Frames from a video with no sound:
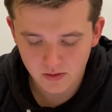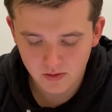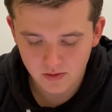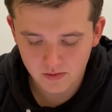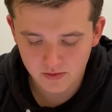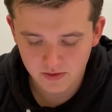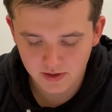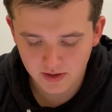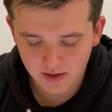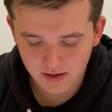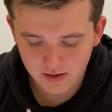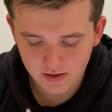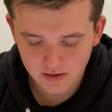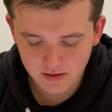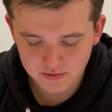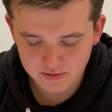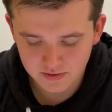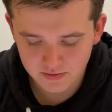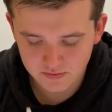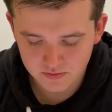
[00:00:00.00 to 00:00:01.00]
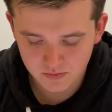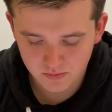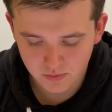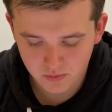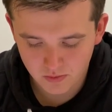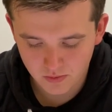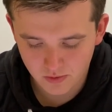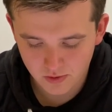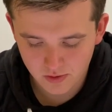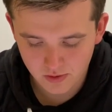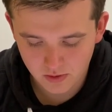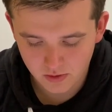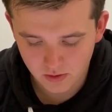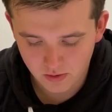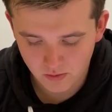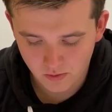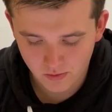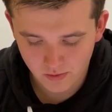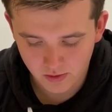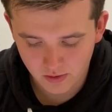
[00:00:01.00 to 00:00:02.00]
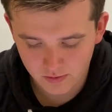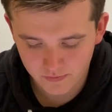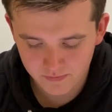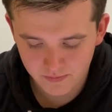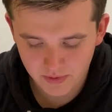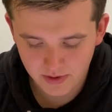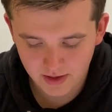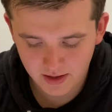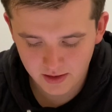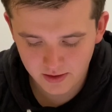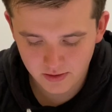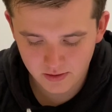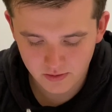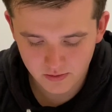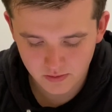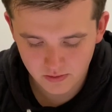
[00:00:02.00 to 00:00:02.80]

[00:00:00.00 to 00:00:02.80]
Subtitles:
Lakia is in support of paid